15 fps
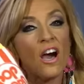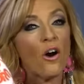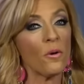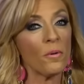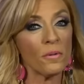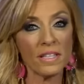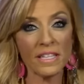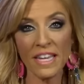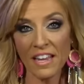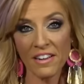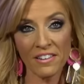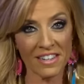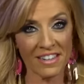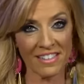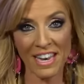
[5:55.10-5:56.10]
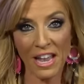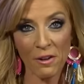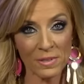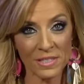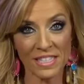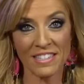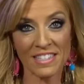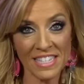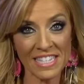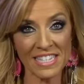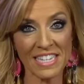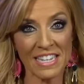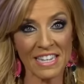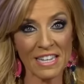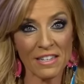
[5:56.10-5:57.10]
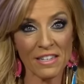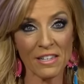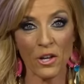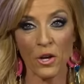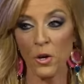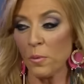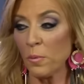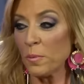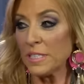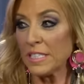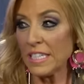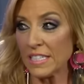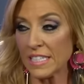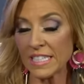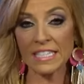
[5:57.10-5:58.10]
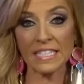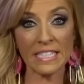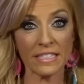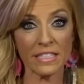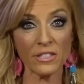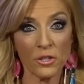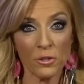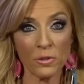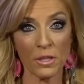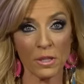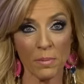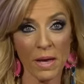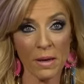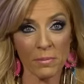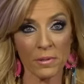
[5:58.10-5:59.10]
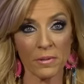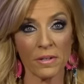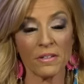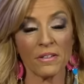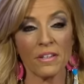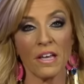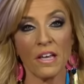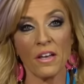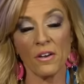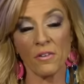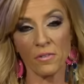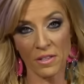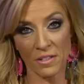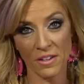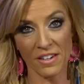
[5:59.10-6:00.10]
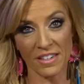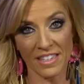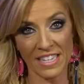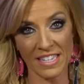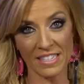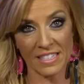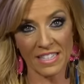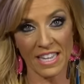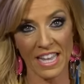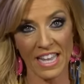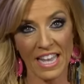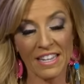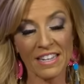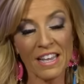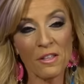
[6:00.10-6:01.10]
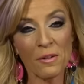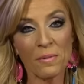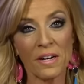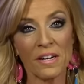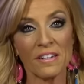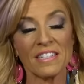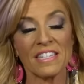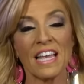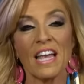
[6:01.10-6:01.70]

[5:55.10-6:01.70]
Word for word: only area that I was consistent in was consistently choosing the popcorn over the car keys. In other words,